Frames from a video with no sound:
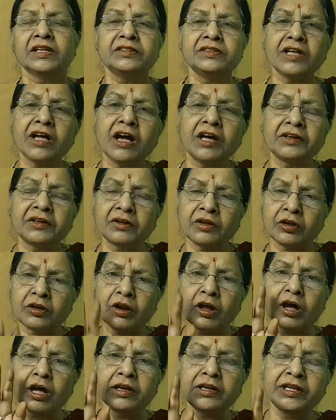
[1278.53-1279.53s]
They are
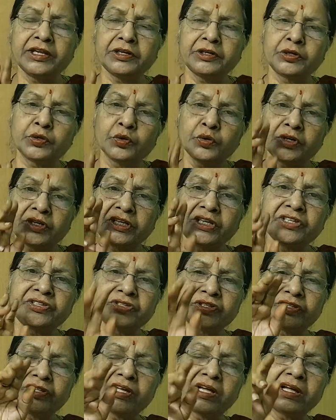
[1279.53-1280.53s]
crawling to reach
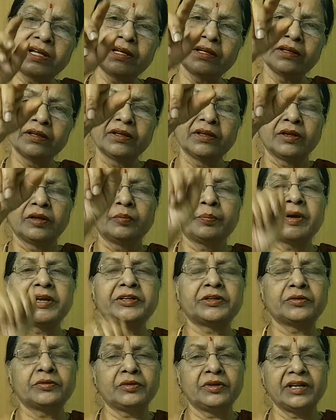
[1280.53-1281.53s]
the
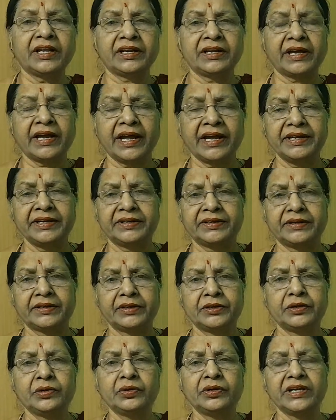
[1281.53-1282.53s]
particular height
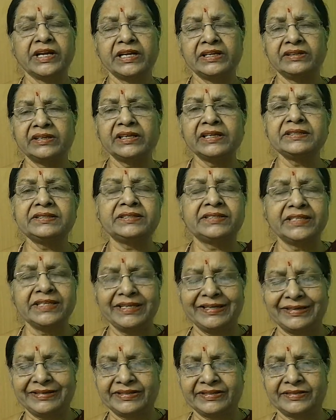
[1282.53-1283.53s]
to get the
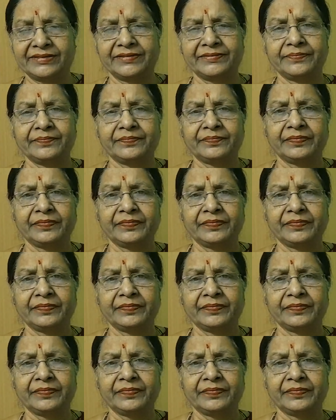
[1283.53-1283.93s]
seats.